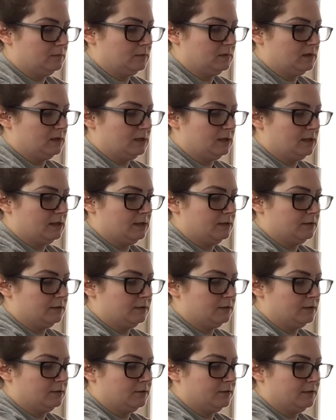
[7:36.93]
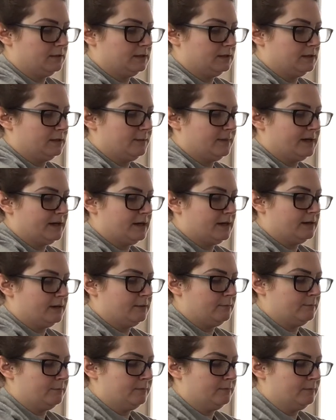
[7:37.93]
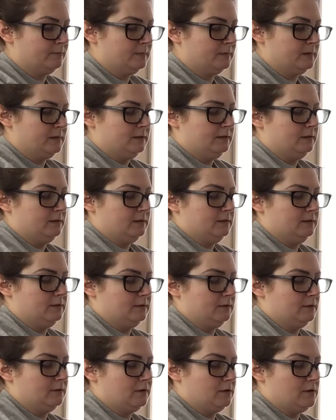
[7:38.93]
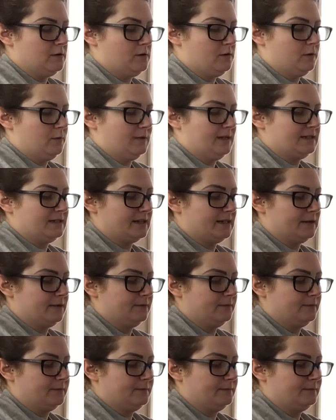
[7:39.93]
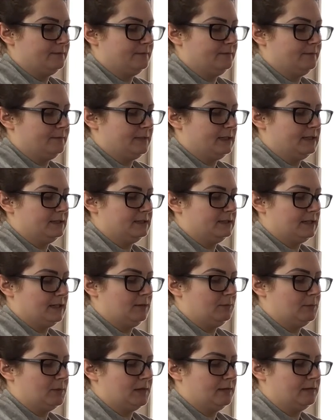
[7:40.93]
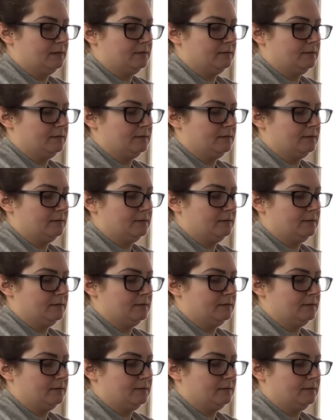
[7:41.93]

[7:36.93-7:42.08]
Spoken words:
Again, going to the bottom, all the way down, and taping.